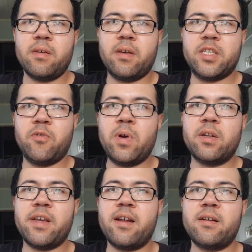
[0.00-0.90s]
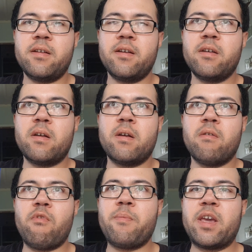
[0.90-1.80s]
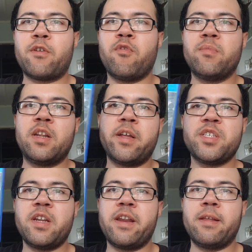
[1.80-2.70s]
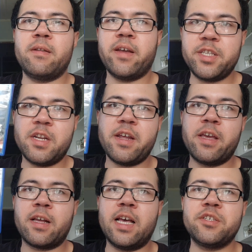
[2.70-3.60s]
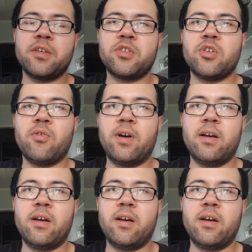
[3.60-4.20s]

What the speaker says: It's a well done remake from the 1998 classic. So